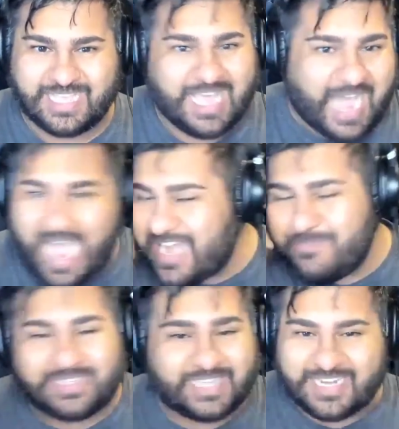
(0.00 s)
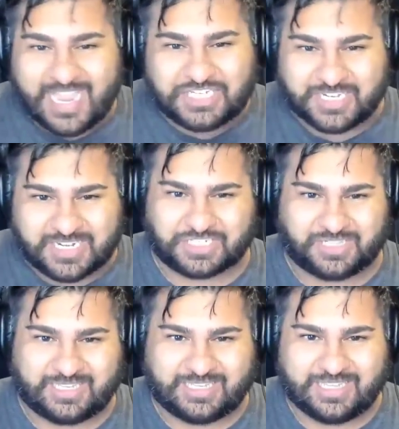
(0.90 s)
I didn't make that connection
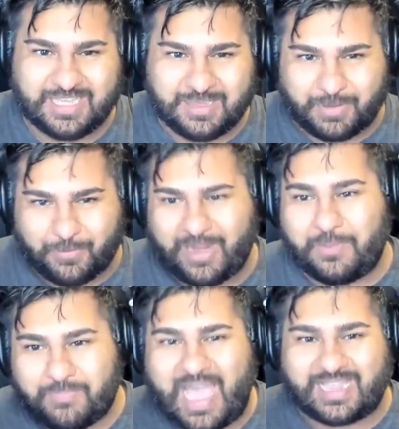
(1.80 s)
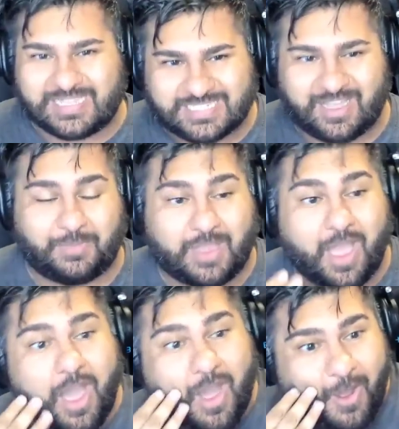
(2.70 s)
initially, but when I went back and saw, I'm like,
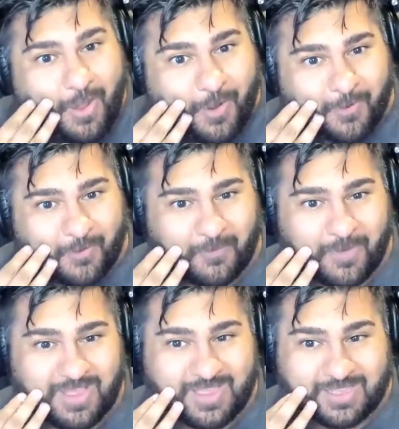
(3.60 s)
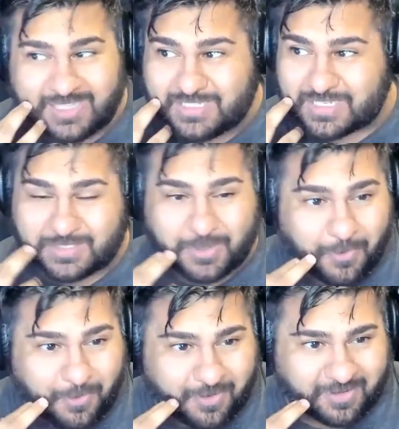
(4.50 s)
oh, this is cool.